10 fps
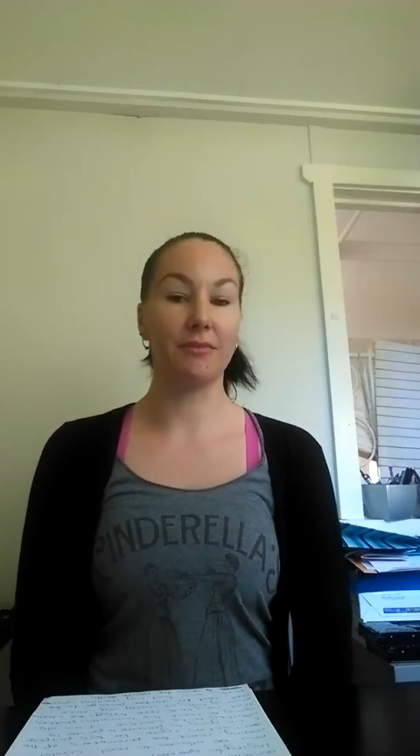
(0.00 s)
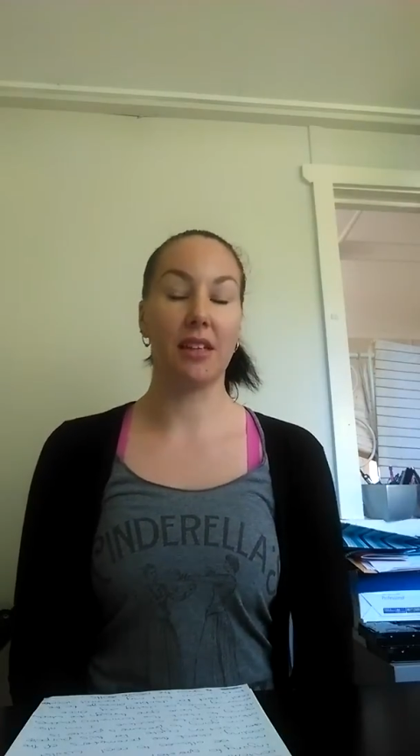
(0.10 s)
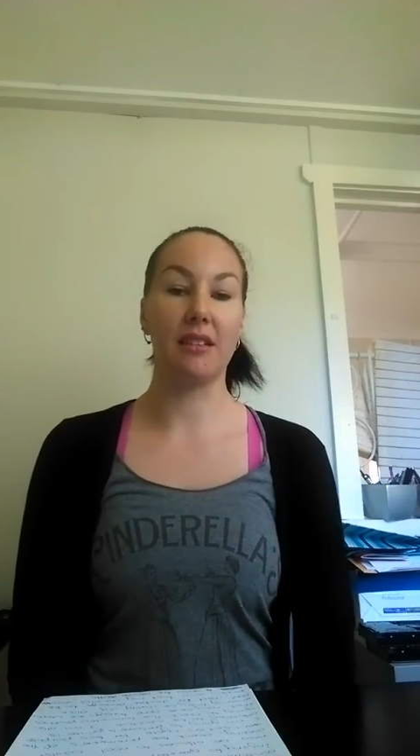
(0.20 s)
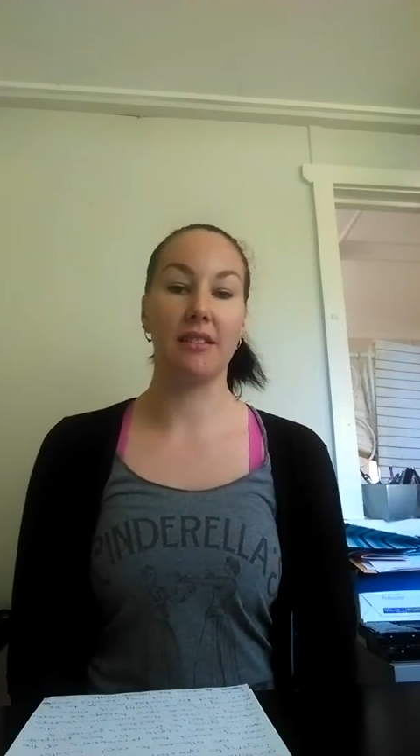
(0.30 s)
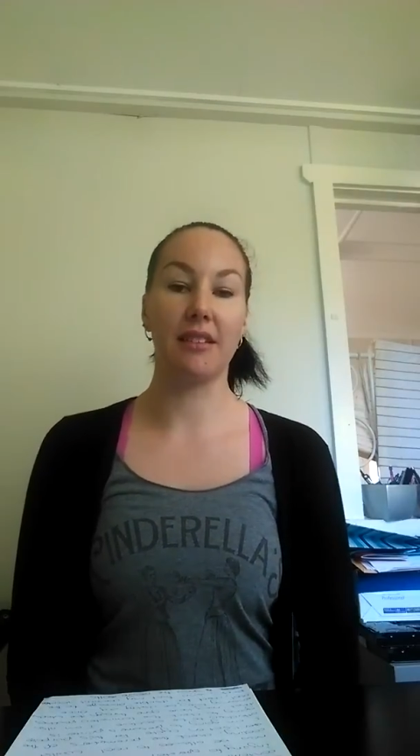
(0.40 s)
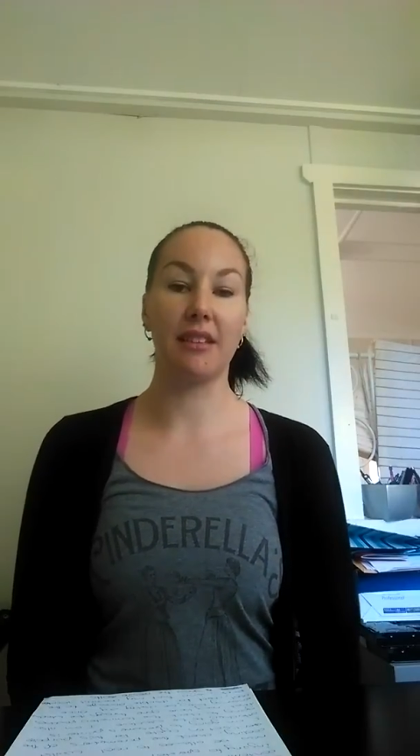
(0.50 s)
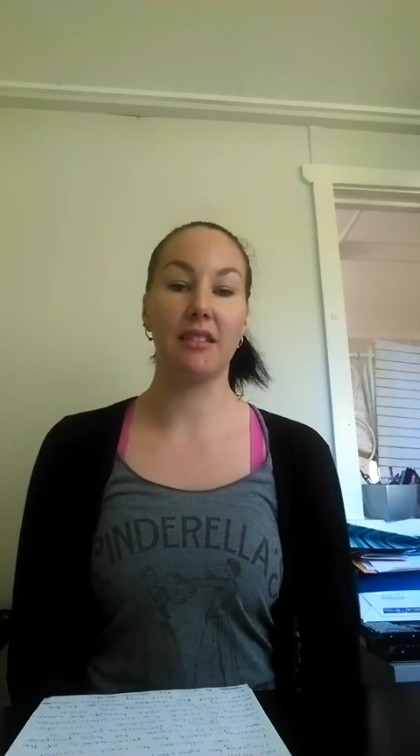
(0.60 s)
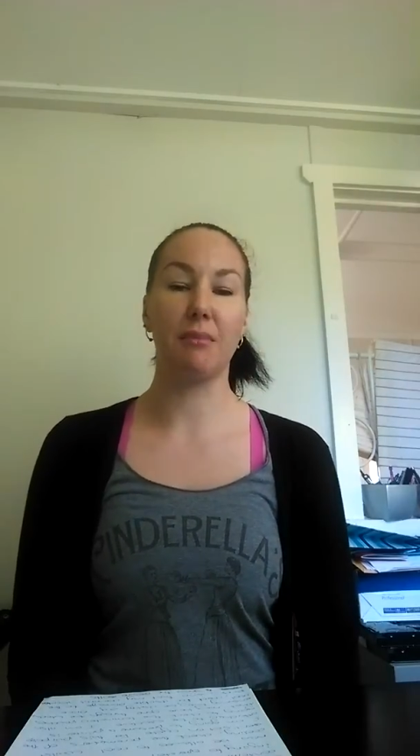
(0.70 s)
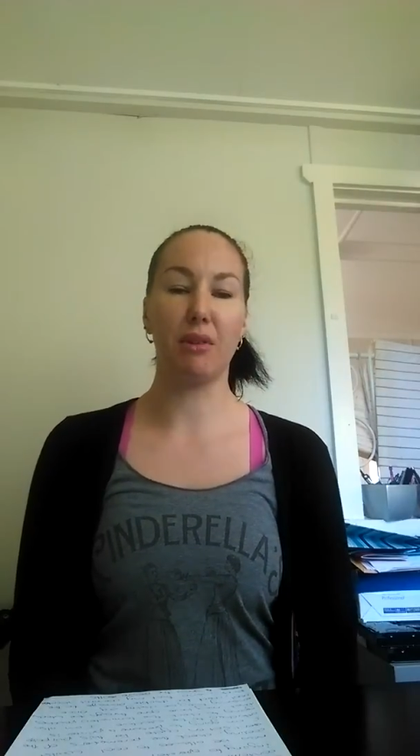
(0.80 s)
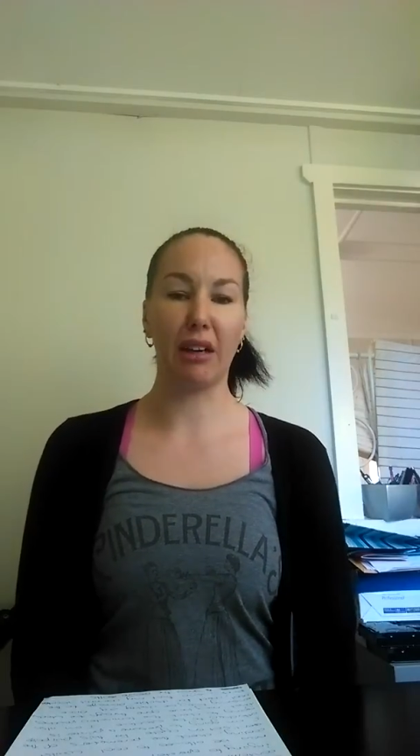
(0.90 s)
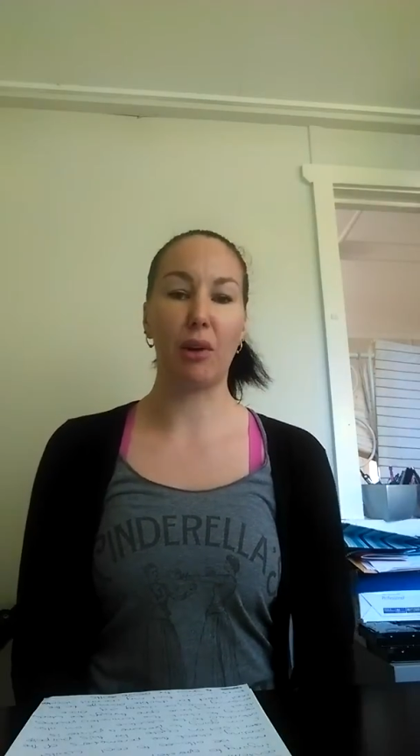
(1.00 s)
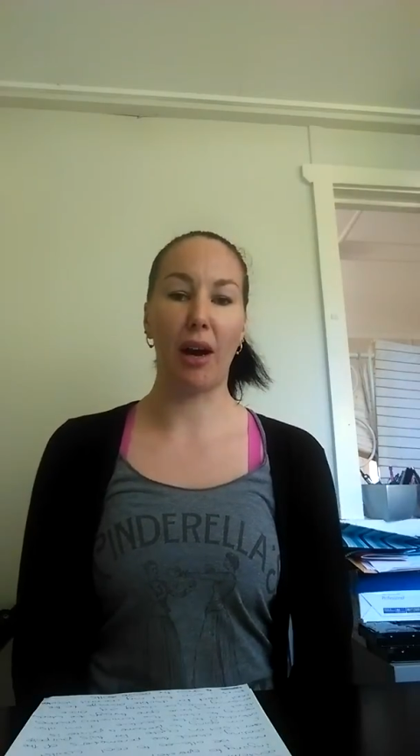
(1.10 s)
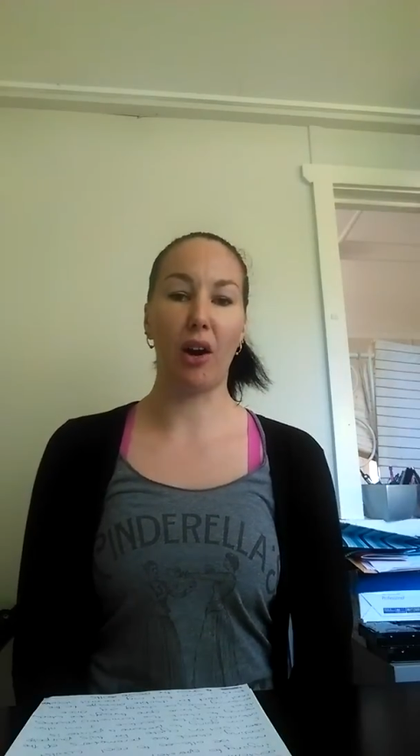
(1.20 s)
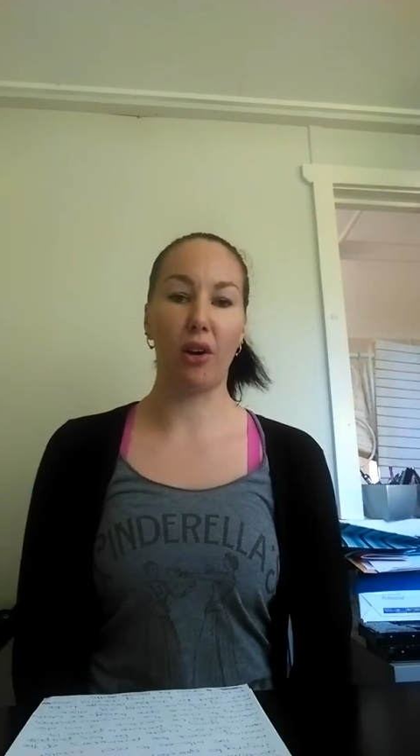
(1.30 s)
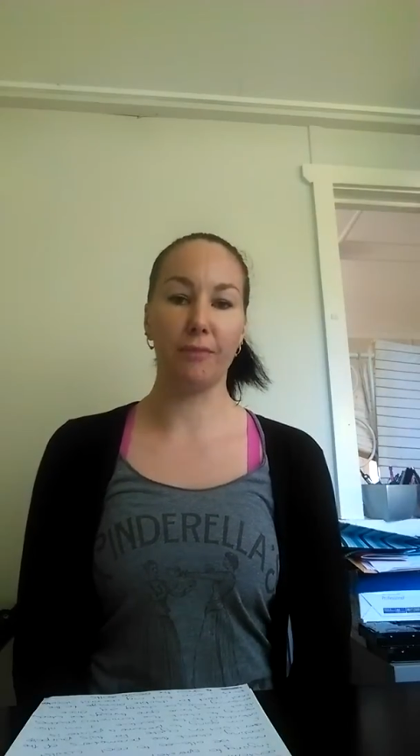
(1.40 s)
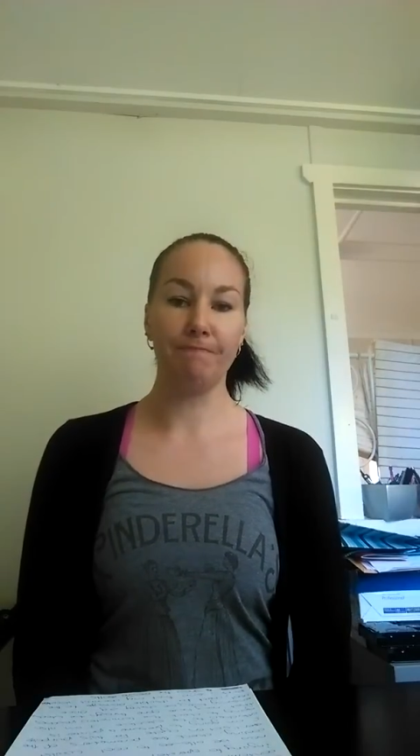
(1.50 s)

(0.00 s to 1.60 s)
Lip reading: as things can be really quite hot.